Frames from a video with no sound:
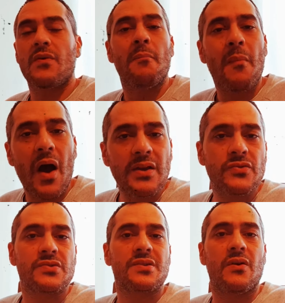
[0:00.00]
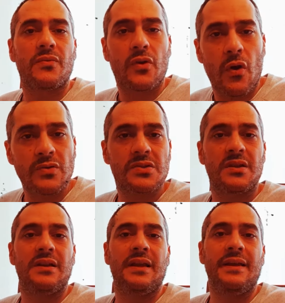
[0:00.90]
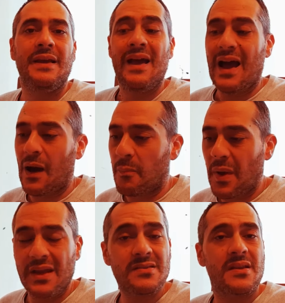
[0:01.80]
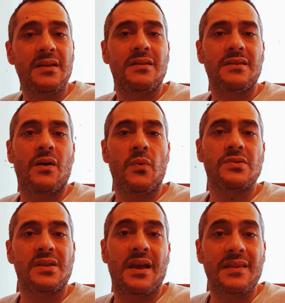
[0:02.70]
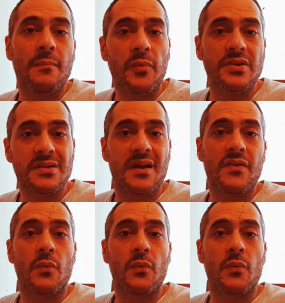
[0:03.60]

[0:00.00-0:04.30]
Remind yourself constantly how painstaking that was to get that money together.